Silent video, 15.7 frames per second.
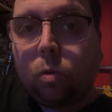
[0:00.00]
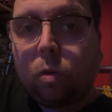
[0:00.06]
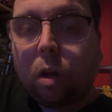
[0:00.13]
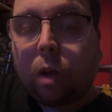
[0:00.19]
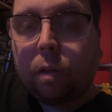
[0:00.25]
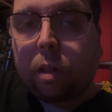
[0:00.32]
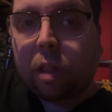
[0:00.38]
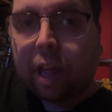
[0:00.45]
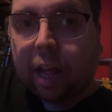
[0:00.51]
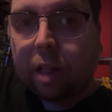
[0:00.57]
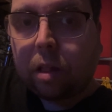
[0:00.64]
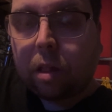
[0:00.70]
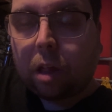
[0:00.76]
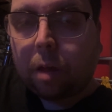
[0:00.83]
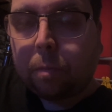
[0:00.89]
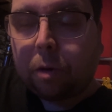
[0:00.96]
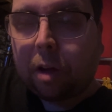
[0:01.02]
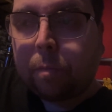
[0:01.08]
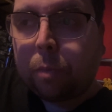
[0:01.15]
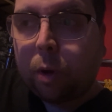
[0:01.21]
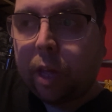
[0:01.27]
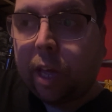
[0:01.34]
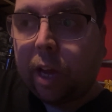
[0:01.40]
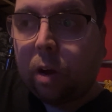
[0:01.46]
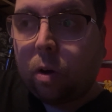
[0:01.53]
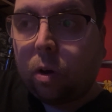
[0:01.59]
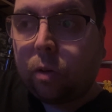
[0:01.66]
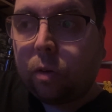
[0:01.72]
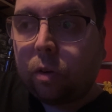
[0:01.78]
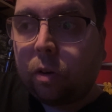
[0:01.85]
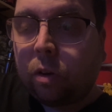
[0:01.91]
of Santa by putting
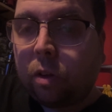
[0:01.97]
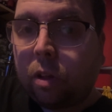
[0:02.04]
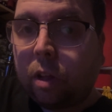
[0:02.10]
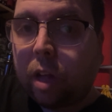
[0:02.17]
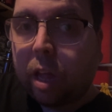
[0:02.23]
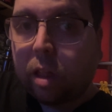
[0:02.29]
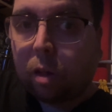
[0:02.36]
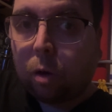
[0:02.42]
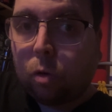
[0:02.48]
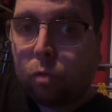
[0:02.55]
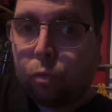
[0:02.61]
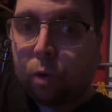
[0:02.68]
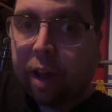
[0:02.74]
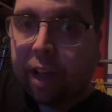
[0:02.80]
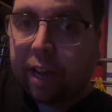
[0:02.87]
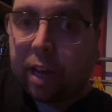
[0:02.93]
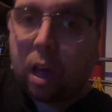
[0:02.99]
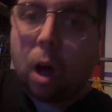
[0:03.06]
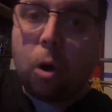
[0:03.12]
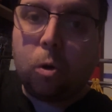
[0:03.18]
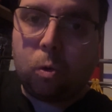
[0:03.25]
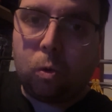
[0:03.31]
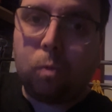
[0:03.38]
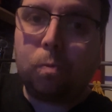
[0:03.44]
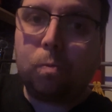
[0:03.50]
on his old red coat.